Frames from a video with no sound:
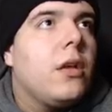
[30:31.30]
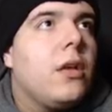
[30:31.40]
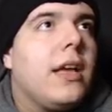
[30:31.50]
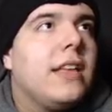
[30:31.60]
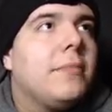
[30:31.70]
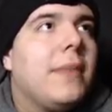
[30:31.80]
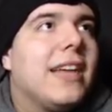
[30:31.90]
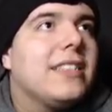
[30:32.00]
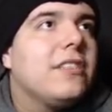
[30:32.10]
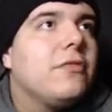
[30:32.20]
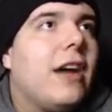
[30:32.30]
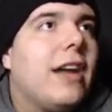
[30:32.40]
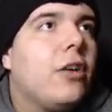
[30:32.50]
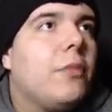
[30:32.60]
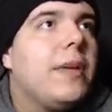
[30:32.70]
As Moss is
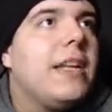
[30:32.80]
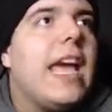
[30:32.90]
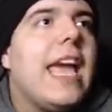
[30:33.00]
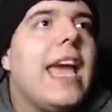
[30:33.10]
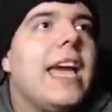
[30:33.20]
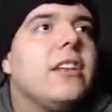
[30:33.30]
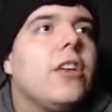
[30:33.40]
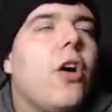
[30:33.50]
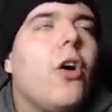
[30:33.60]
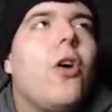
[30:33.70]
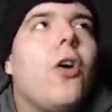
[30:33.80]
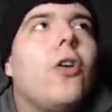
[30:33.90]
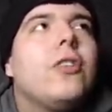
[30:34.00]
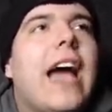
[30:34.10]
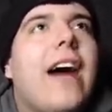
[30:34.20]
wide open. And,
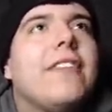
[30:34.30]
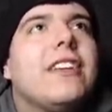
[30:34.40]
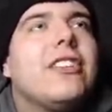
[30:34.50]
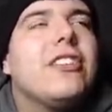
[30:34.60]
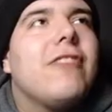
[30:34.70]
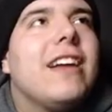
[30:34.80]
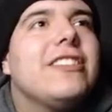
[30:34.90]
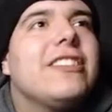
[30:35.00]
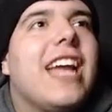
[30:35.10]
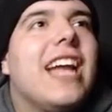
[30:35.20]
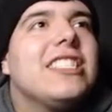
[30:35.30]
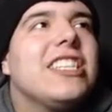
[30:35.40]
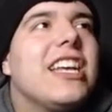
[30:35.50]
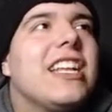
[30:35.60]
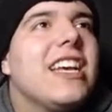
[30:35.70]
oh, Dalvin Cook, why do not you catch
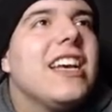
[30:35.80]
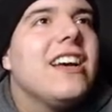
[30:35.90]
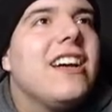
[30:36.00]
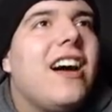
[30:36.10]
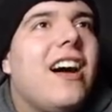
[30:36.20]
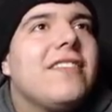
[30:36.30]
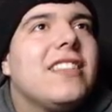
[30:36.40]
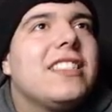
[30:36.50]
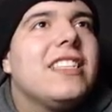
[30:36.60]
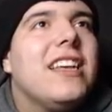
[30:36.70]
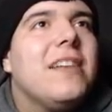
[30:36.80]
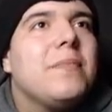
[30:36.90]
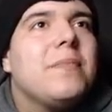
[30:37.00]
it? Off the tip.